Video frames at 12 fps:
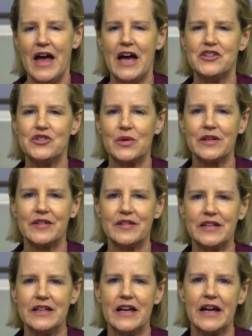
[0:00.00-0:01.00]
As you can
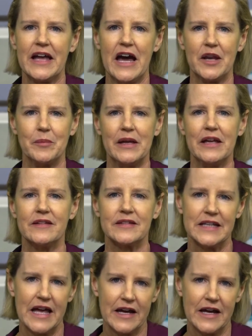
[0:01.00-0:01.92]
see, Academy is an